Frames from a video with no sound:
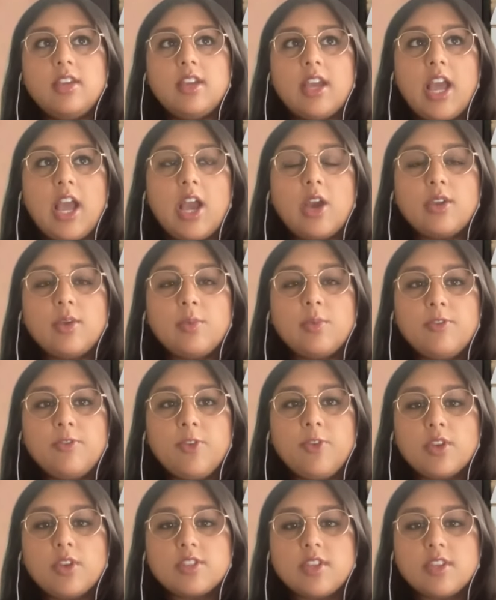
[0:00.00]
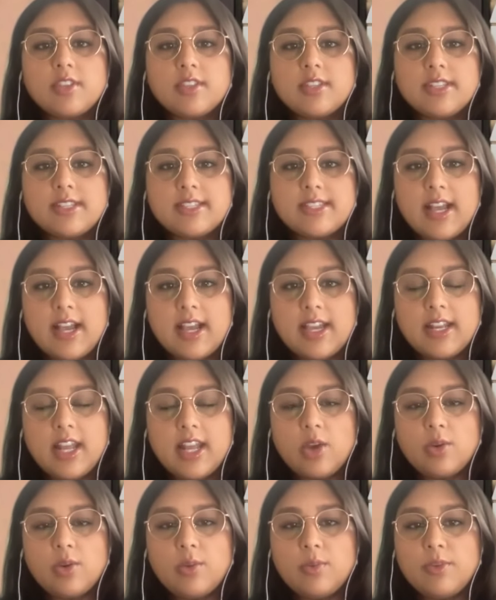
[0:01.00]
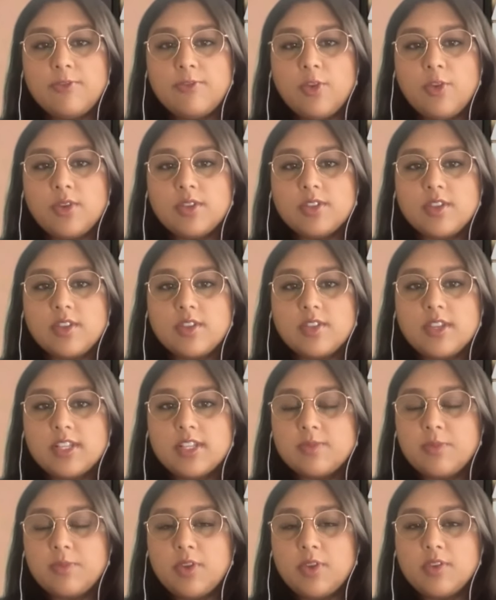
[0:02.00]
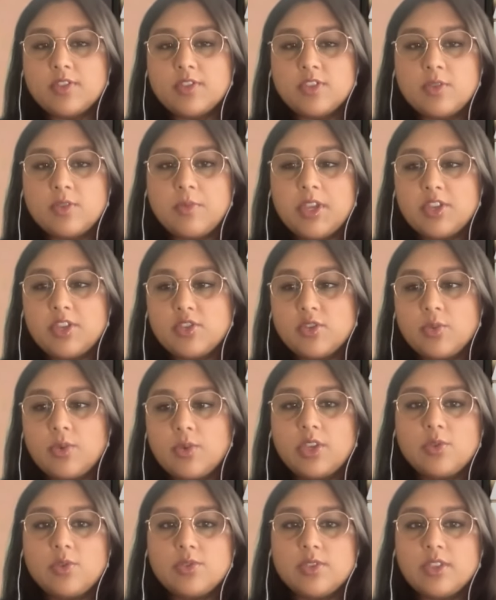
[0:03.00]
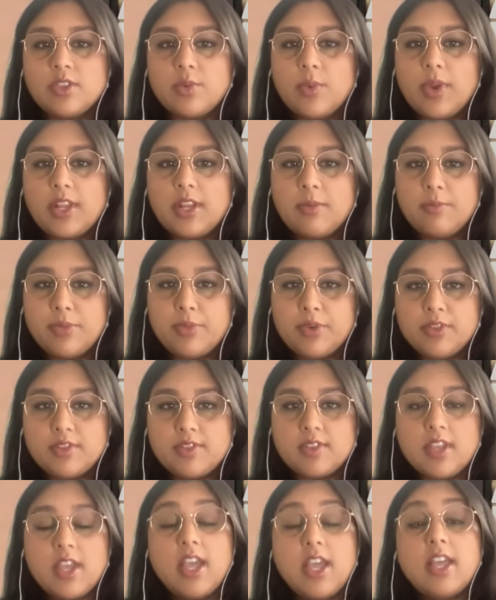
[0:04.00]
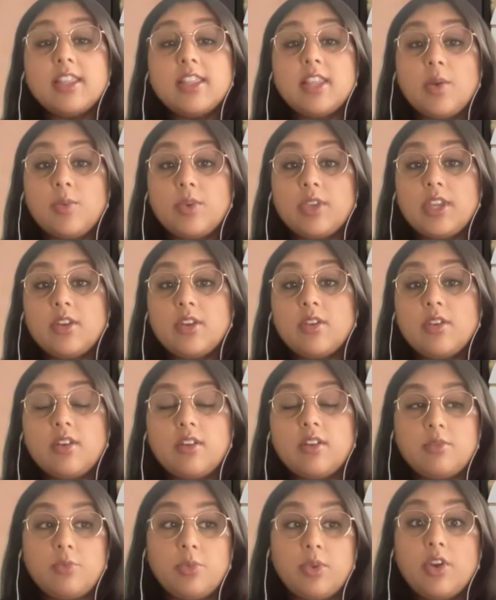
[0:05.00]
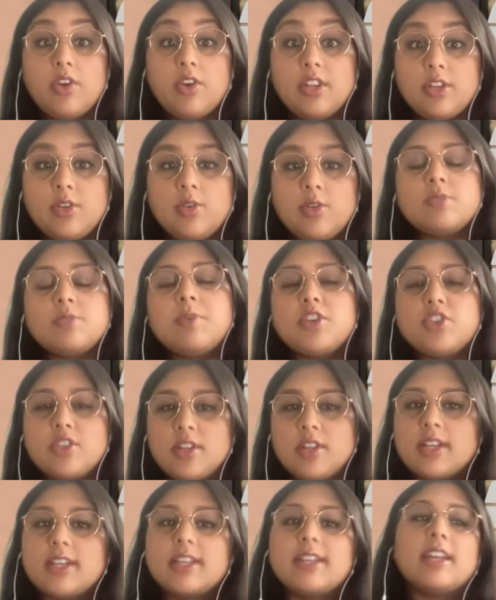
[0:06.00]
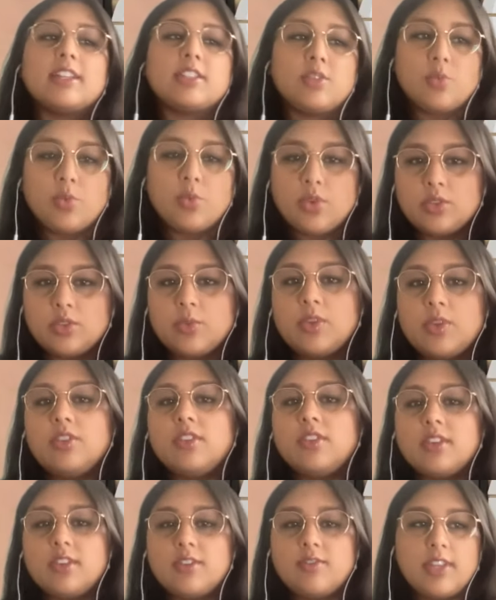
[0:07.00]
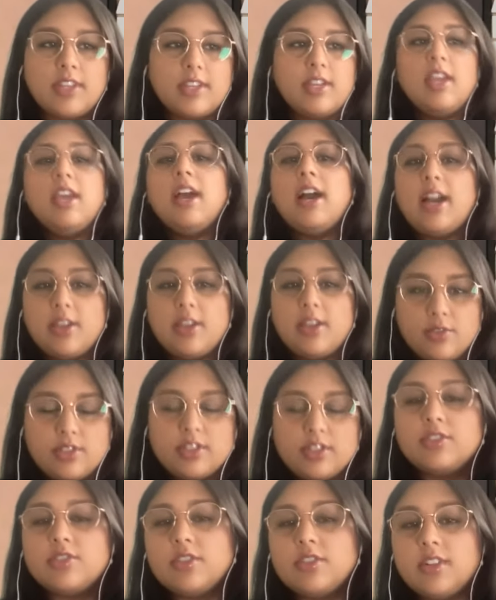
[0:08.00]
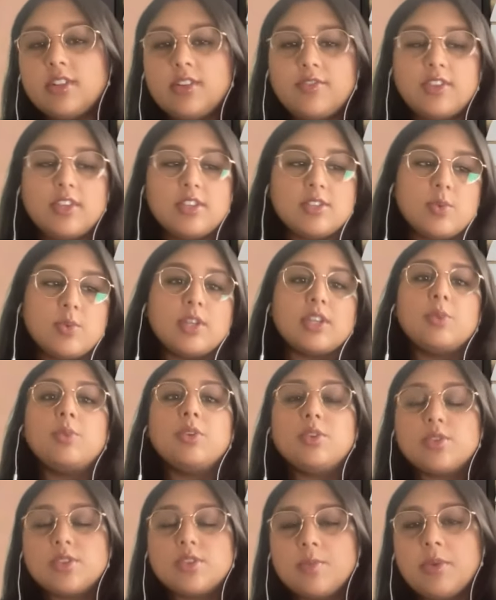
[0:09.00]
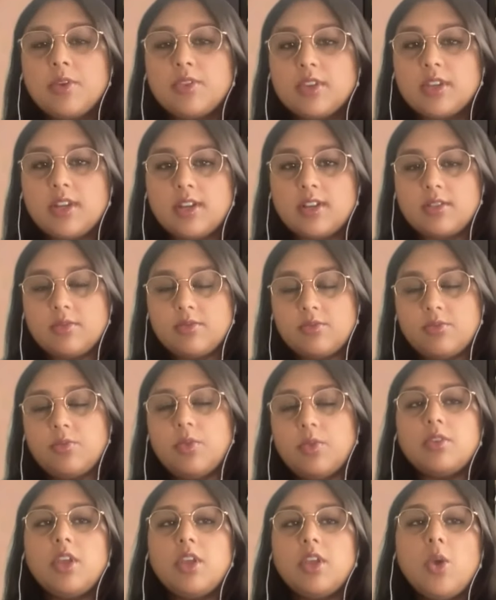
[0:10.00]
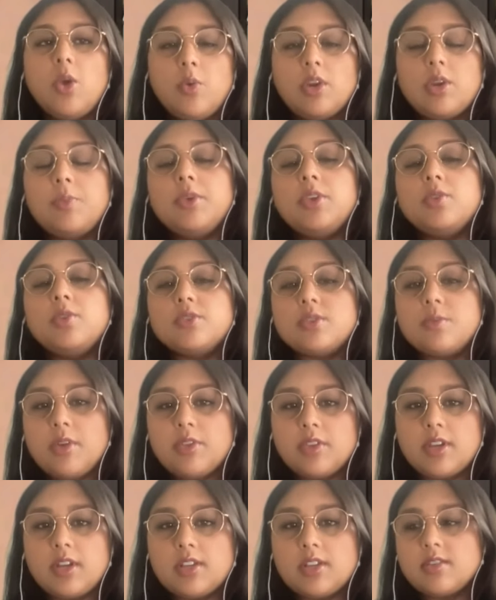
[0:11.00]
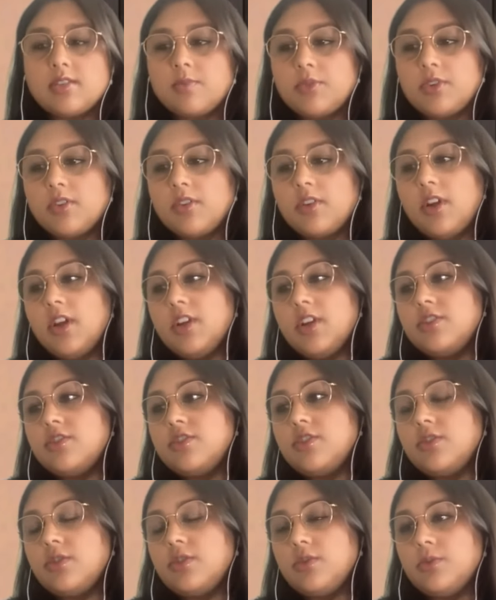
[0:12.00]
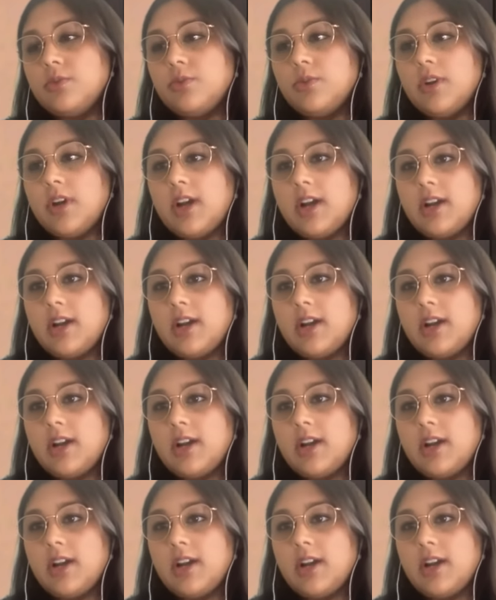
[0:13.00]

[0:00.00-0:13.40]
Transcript: how can we focus on the design? How can we focus on the experience to make sure we're using the right inputs that we can, we already know, especially in a connected world, when you think of like IoT, Internet of Things. What can we use about what can we use about the customer to